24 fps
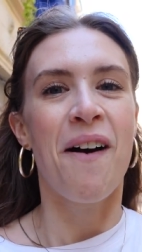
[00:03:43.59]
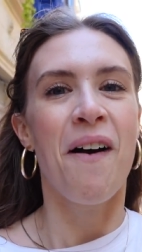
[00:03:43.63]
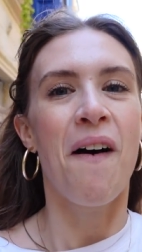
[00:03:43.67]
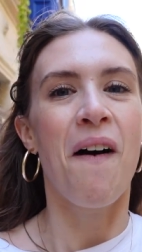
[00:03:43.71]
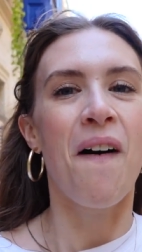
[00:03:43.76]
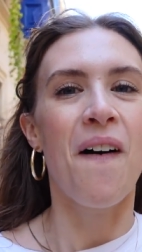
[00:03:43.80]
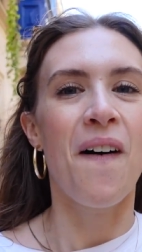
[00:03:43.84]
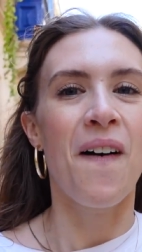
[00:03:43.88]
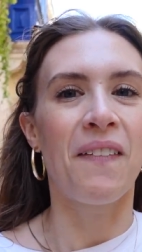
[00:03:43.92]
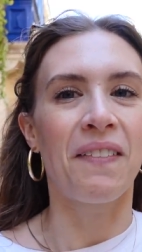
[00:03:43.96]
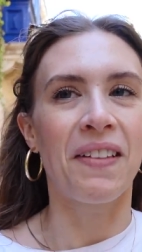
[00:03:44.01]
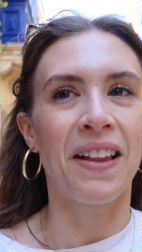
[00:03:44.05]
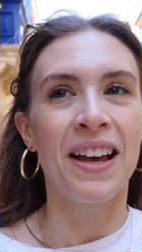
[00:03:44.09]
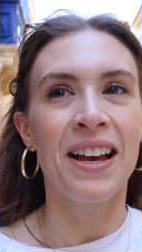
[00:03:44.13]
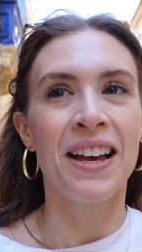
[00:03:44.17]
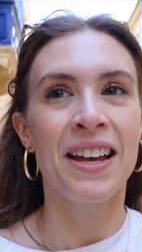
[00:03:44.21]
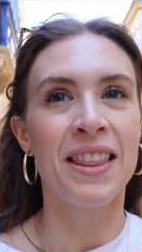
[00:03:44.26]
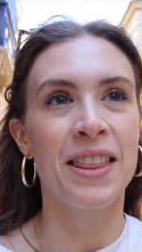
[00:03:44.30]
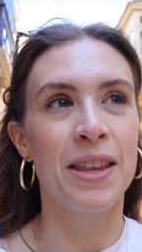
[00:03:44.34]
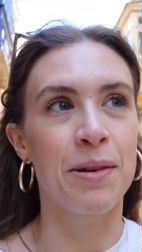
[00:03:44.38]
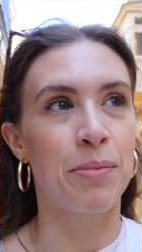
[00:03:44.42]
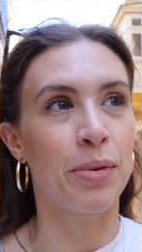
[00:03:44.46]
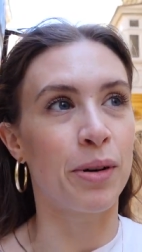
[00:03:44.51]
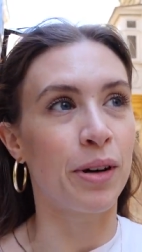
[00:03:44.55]
all
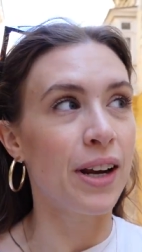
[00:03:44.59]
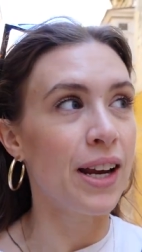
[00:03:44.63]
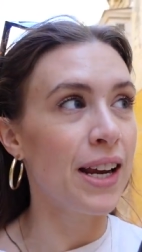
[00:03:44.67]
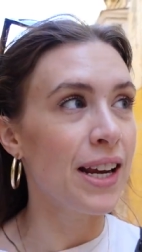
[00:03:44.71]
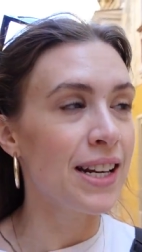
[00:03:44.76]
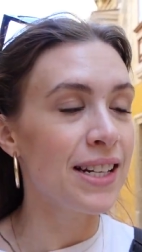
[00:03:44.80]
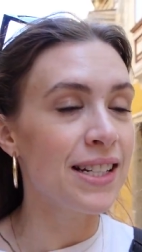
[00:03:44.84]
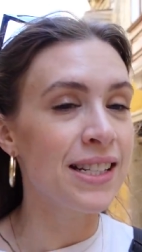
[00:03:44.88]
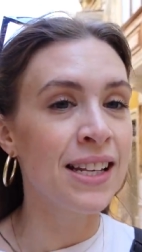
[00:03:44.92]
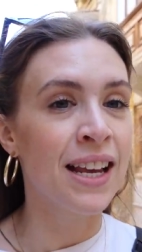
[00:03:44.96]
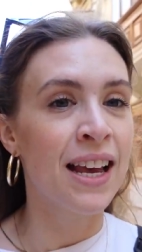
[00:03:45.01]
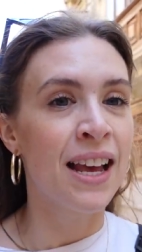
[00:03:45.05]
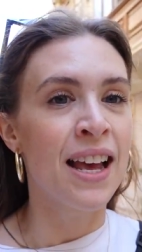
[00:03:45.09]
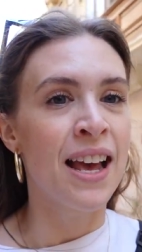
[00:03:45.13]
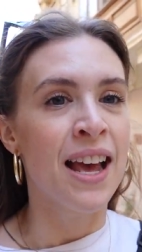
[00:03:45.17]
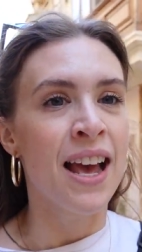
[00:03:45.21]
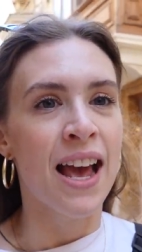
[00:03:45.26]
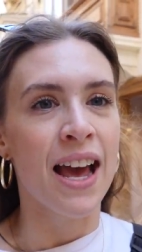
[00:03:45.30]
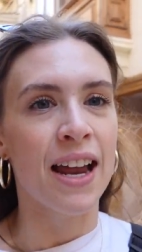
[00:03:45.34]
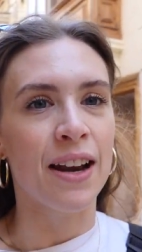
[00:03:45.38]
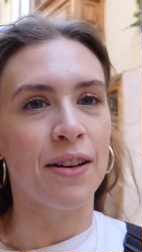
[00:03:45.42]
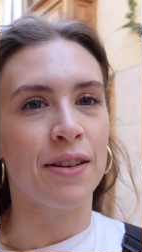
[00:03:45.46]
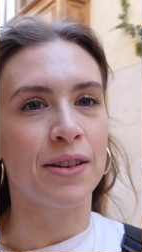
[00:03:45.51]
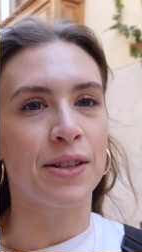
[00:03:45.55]
the parades
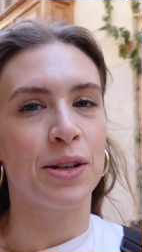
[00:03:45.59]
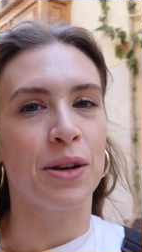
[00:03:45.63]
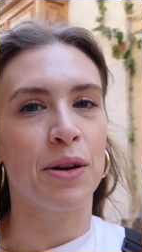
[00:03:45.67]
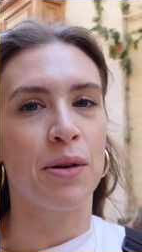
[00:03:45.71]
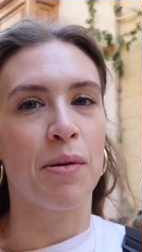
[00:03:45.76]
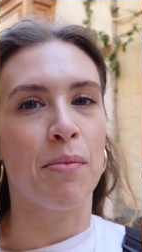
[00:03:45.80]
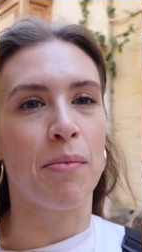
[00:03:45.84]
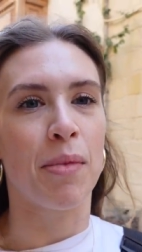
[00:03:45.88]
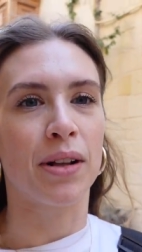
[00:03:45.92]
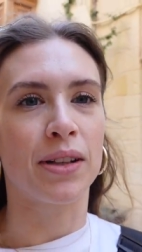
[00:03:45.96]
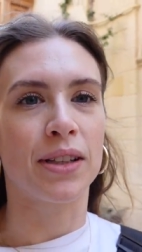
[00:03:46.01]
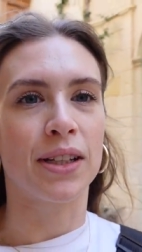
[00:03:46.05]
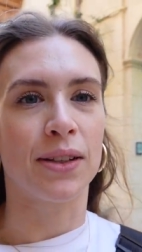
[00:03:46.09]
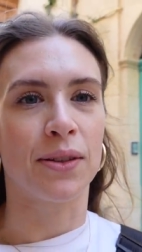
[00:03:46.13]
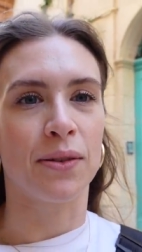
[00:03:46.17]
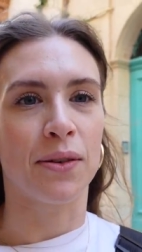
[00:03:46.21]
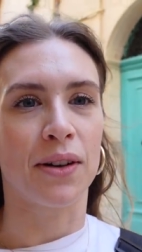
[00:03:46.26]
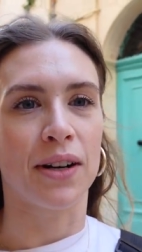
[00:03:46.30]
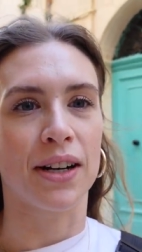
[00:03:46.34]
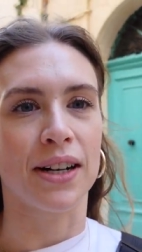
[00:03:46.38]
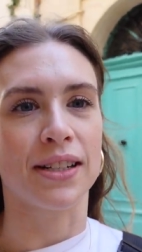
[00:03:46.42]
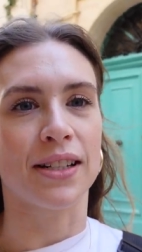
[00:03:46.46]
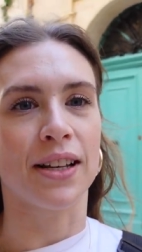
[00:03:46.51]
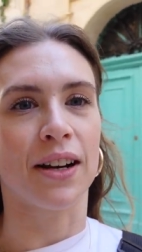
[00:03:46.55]
and also
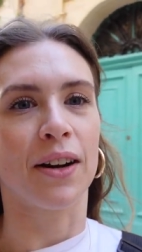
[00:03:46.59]
Maltadors